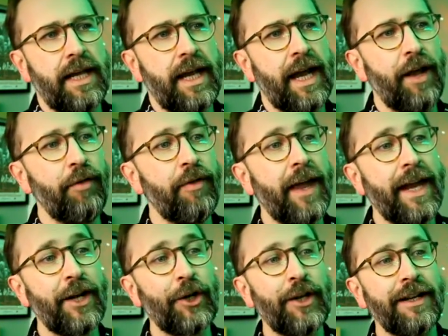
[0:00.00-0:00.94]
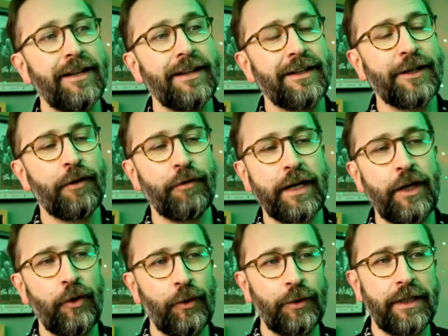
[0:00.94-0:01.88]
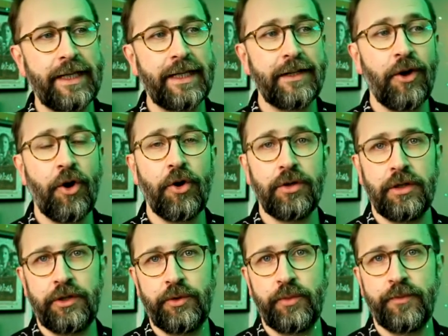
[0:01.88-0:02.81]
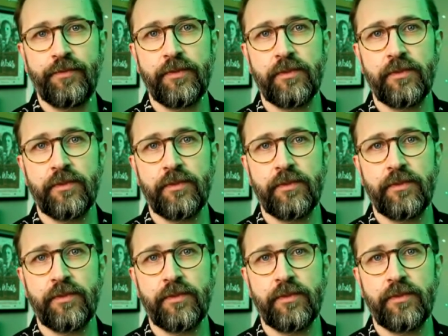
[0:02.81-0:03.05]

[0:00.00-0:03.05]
And then covering it all in hot glue